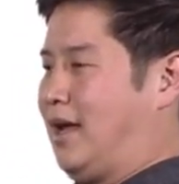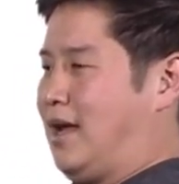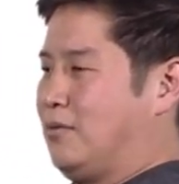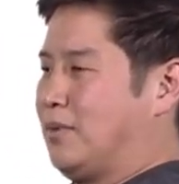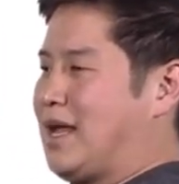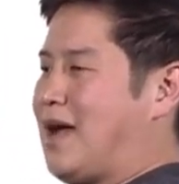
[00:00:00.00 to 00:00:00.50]

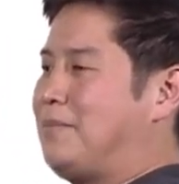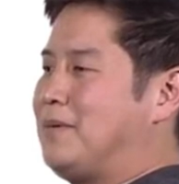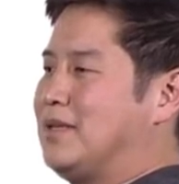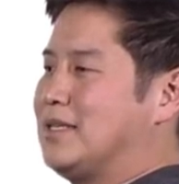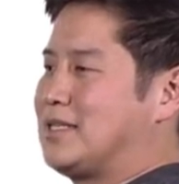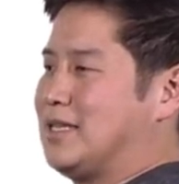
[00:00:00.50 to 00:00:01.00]
And what
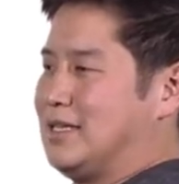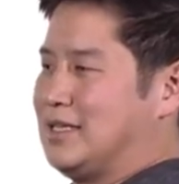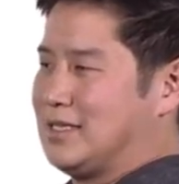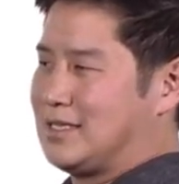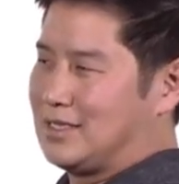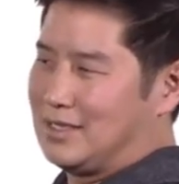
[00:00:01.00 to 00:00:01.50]
happens
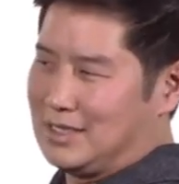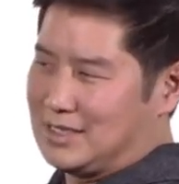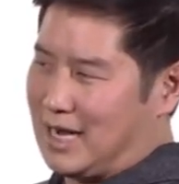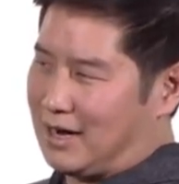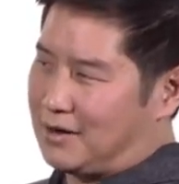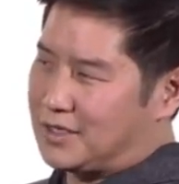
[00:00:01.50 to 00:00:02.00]
is
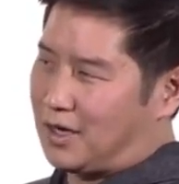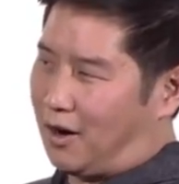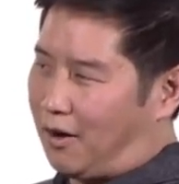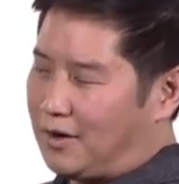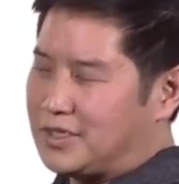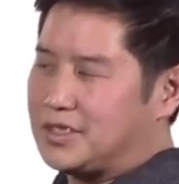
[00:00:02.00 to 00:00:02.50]
these errors
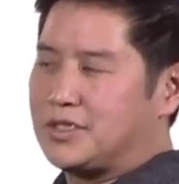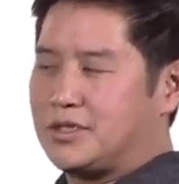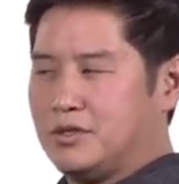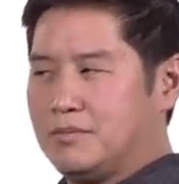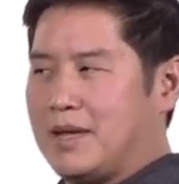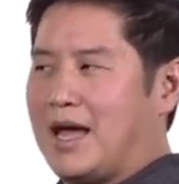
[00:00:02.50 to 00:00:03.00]
aren't
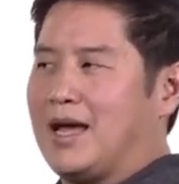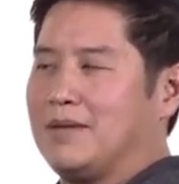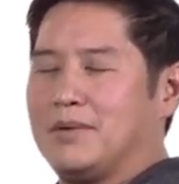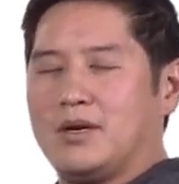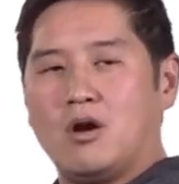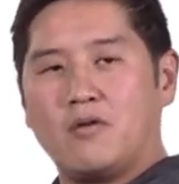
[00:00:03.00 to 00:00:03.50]
too
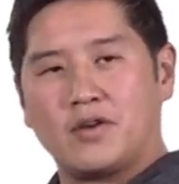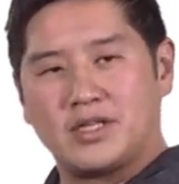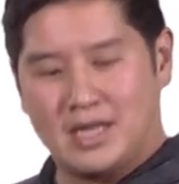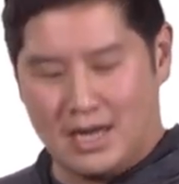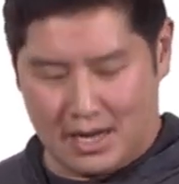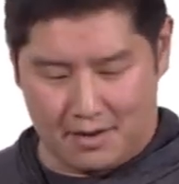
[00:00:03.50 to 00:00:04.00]
bad, but over
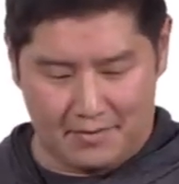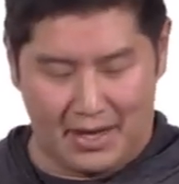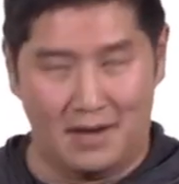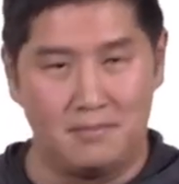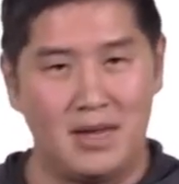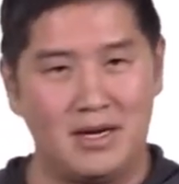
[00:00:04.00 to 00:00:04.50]
time
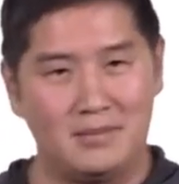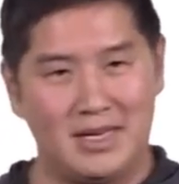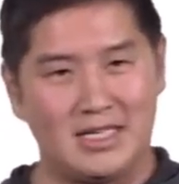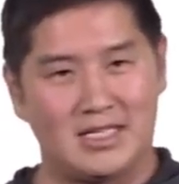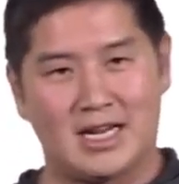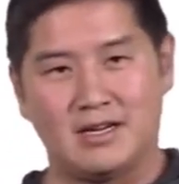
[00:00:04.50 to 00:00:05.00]
and many,
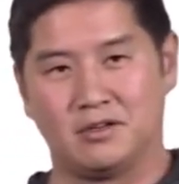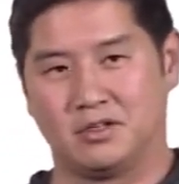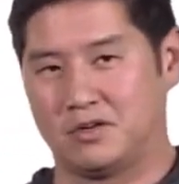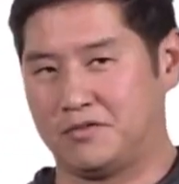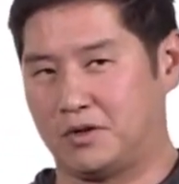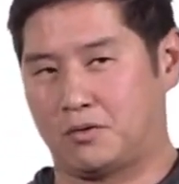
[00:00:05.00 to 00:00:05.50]
many
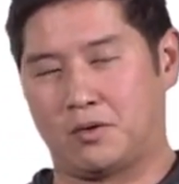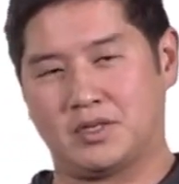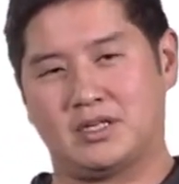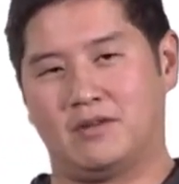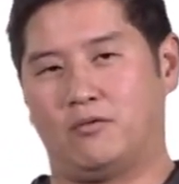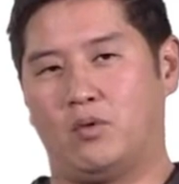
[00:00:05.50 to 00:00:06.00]
cycles over the
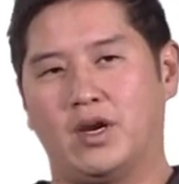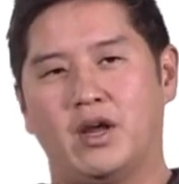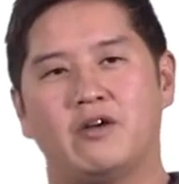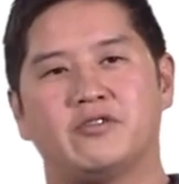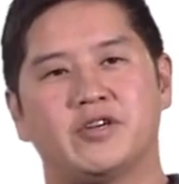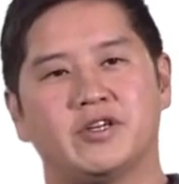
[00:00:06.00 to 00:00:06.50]
course of one
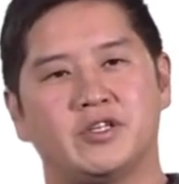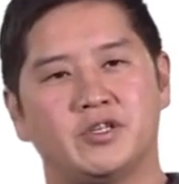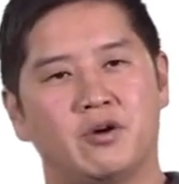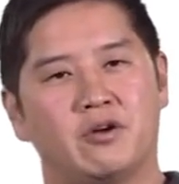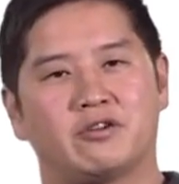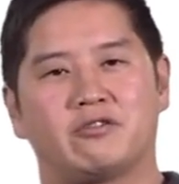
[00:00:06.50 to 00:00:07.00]
hundred,
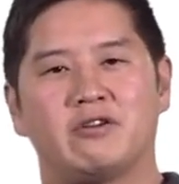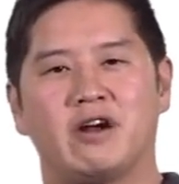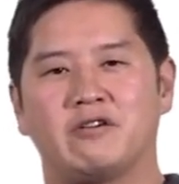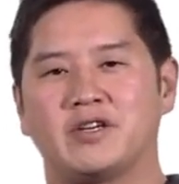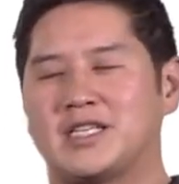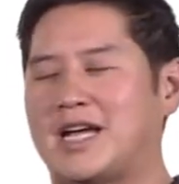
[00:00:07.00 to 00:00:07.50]
two hundred, three
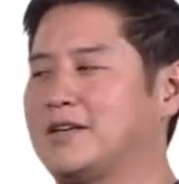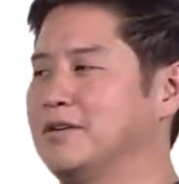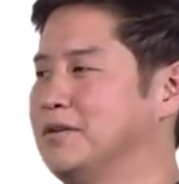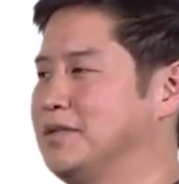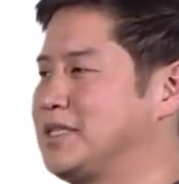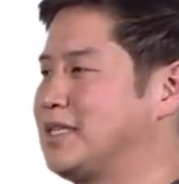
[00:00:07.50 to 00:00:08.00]
hundred
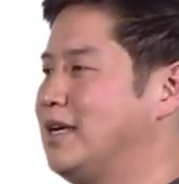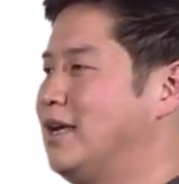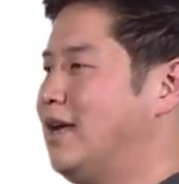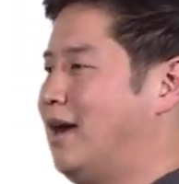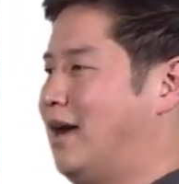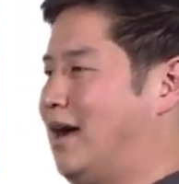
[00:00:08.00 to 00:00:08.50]
cycles,
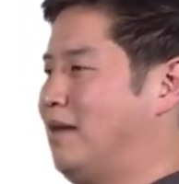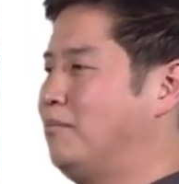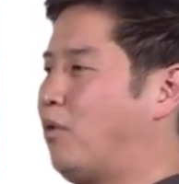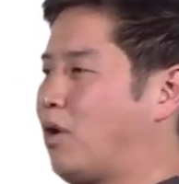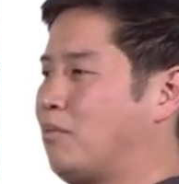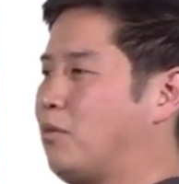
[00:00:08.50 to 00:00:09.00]
uh,
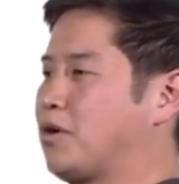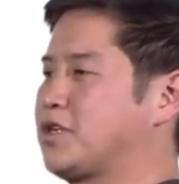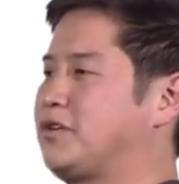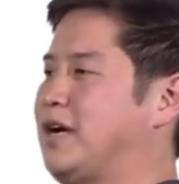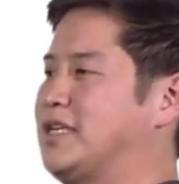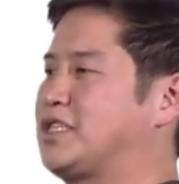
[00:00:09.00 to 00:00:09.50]
more and more
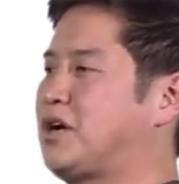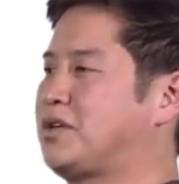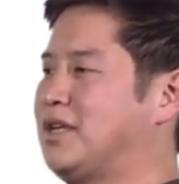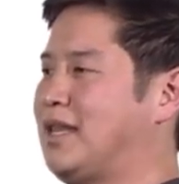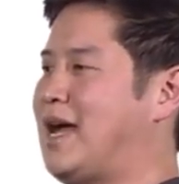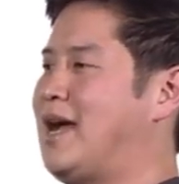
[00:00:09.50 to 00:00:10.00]
strands start
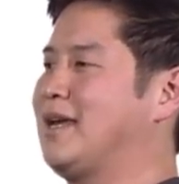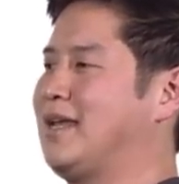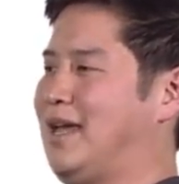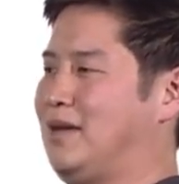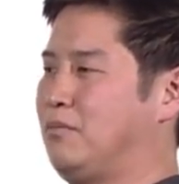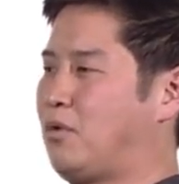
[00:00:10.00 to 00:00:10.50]
to
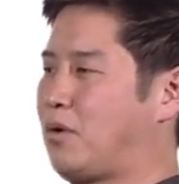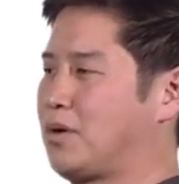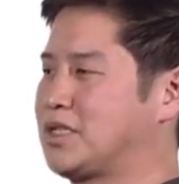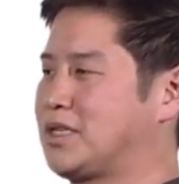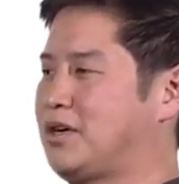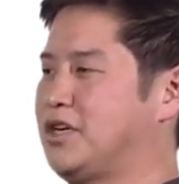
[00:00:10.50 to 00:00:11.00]
lag and
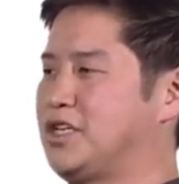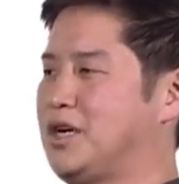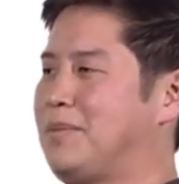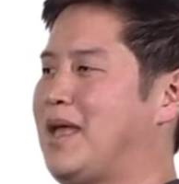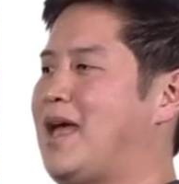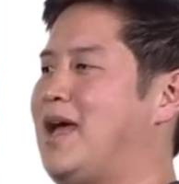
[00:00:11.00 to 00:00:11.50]
more start to
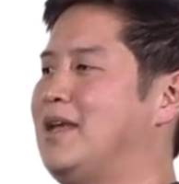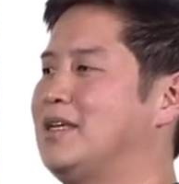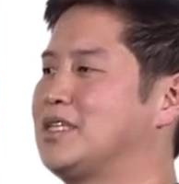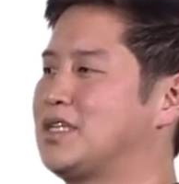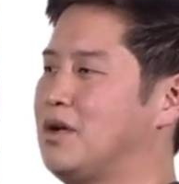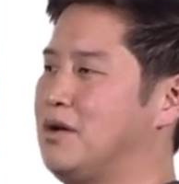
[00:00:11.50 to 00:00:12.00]
jump
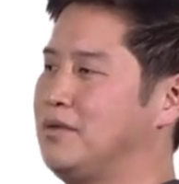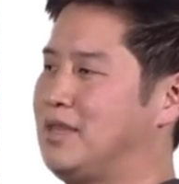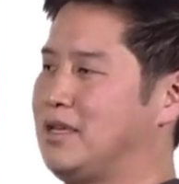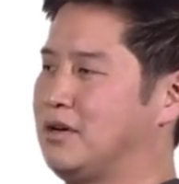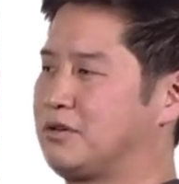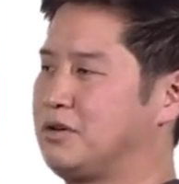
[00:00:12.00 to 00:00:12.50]
ahead so
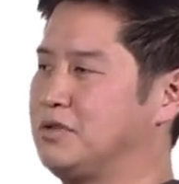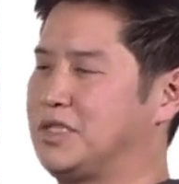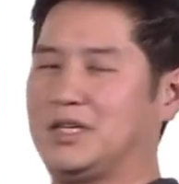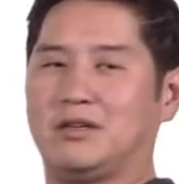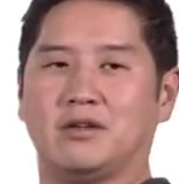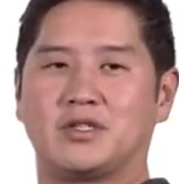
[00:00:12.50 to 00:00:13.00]
that your true
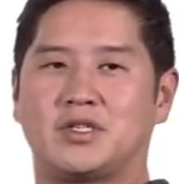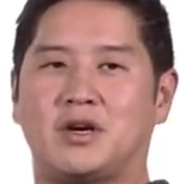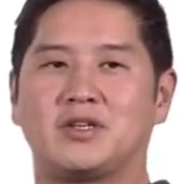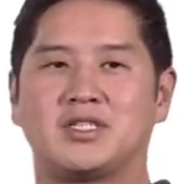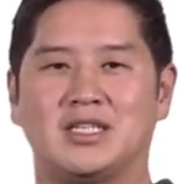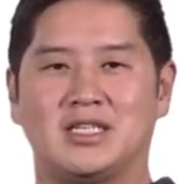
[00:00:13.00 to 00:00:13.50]
signal
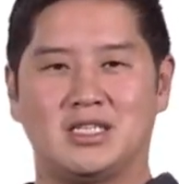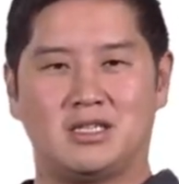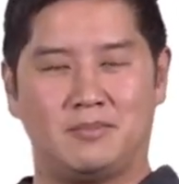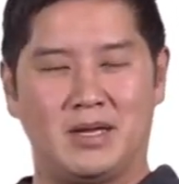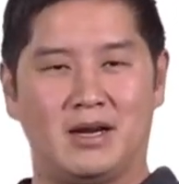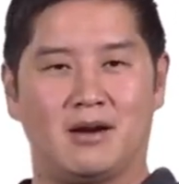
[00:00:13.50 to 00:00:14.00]
starts to
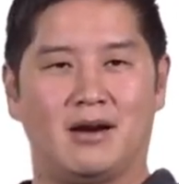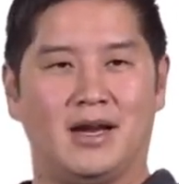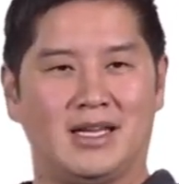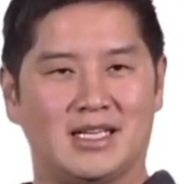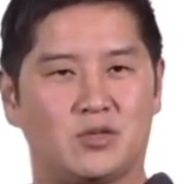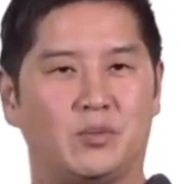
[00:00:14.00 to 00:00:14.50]
disappear
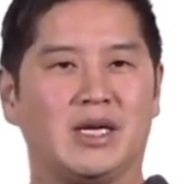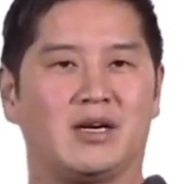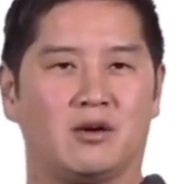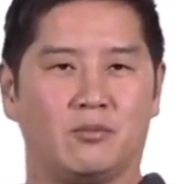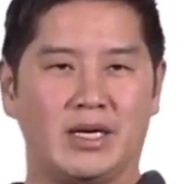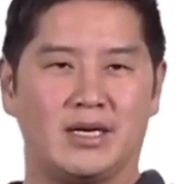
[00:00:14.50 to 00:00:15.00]
and gets
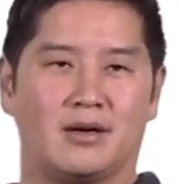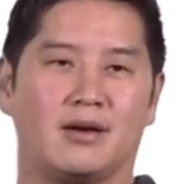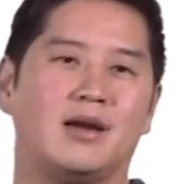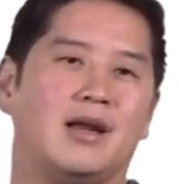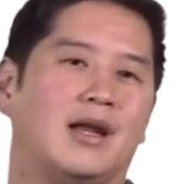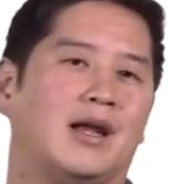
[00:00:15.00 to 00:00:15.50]
weaker and
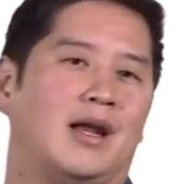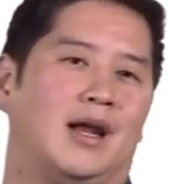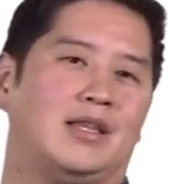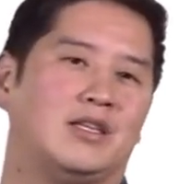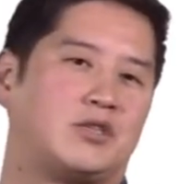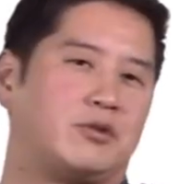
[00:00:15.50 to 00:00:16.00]
weaker.
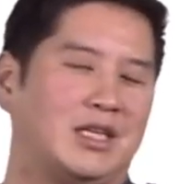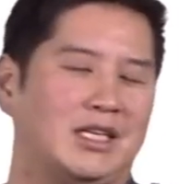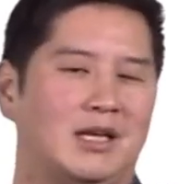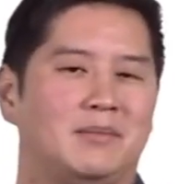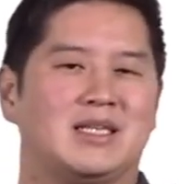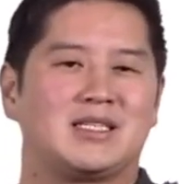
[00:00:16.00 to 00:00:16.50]
And this really
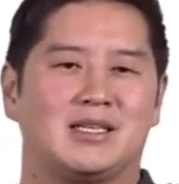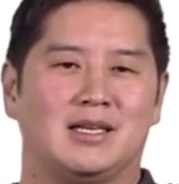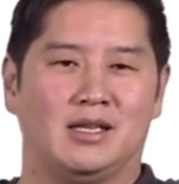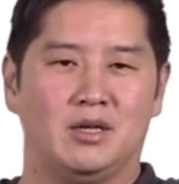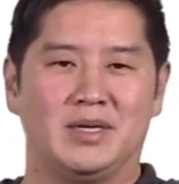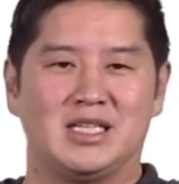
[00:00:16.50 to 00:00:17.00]
limits
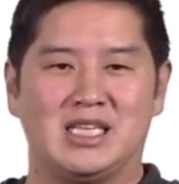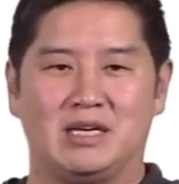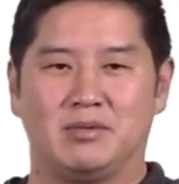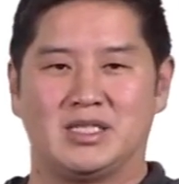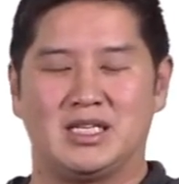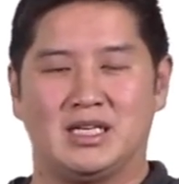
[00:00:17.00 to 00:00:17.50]
Illumina
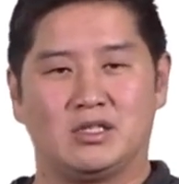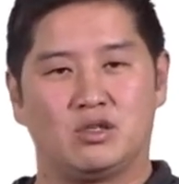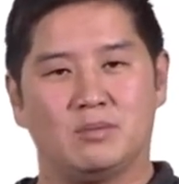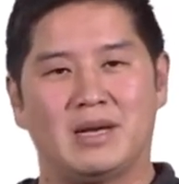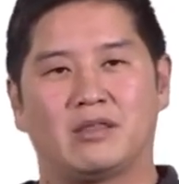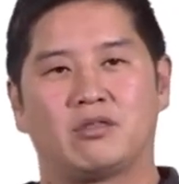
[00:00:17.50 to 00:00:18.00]
sequencing
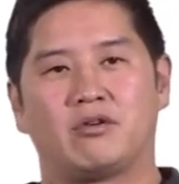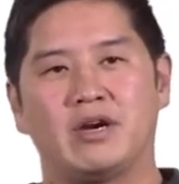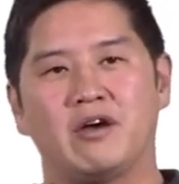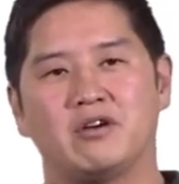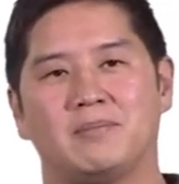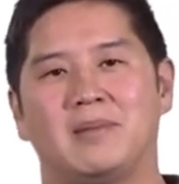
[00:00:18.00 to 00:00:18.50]
to about
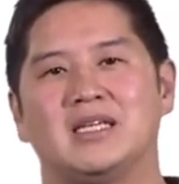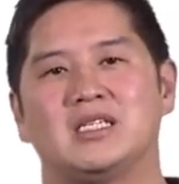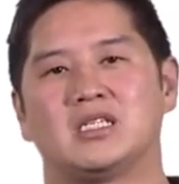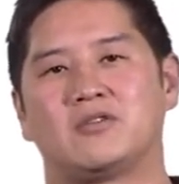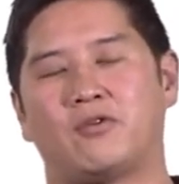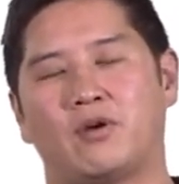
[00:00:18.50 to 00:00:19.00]
three hundred
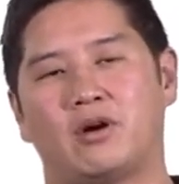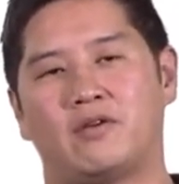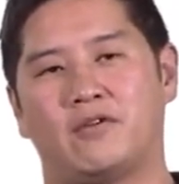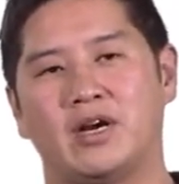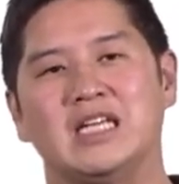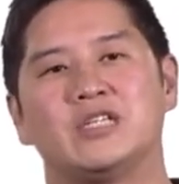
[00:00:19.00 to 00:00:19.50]
bases
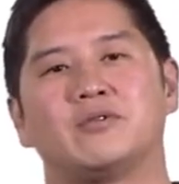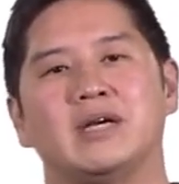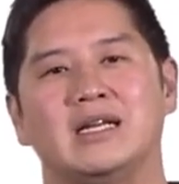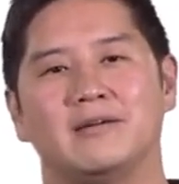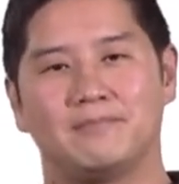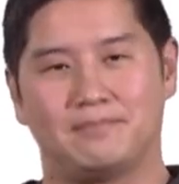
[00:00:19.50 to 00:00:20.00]
for, for each
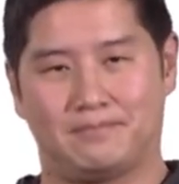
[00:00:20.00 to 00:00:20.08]
read.